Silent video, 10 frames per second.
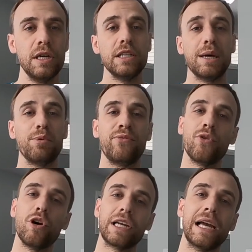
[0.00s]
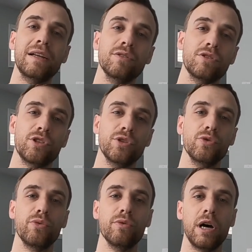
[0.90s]
Now, before I get
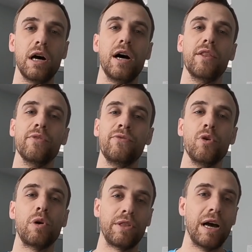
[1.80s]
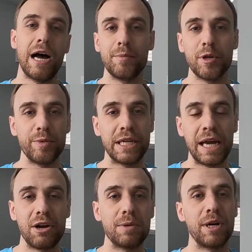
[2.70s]
into uh, the footwear that I'm going to be
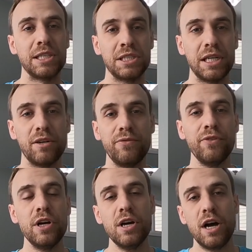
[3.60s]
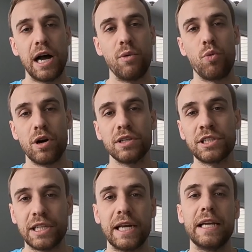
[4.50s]
carrying myself, I want to
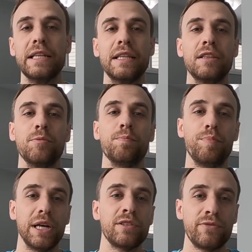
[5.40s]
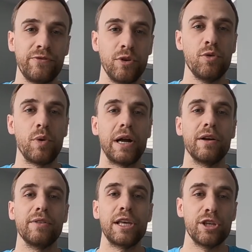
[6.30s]
say that the best footwear
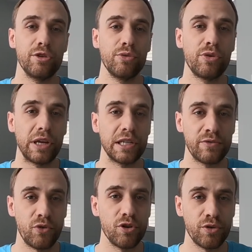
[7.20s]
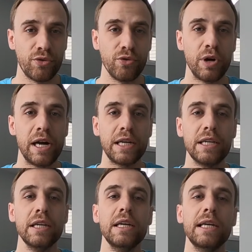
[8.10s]
that you think is for your through hike
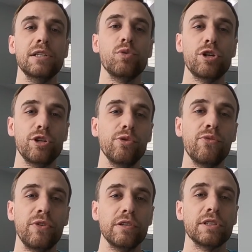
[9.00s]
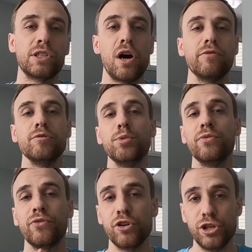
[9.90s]
is what you feel is comfortable
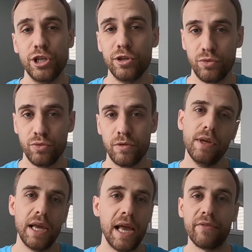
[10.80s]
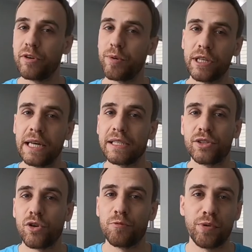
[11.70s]
for you. Everybody has
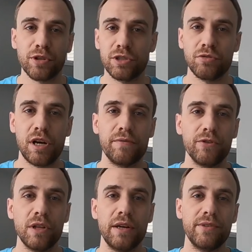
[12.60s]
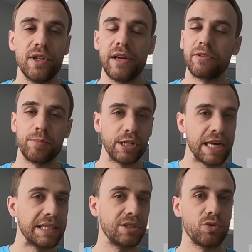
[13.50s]
their own personal comfort level. Everybody
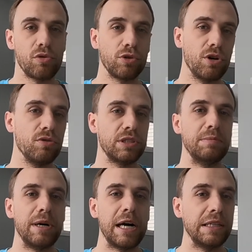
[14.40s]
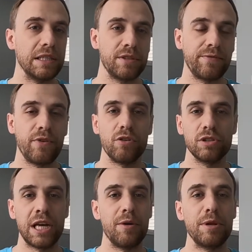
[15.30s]
has their own goals in mind as far as
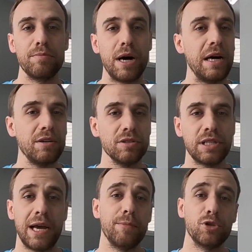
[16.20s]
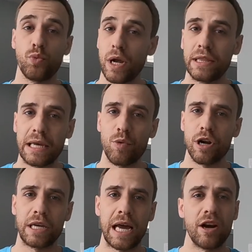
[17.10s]
how many miles, how much weight they want
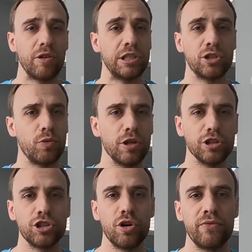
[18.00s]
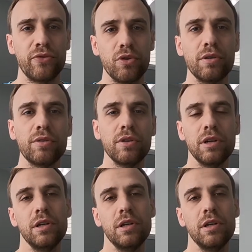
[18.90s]
to carry, so on and so forth.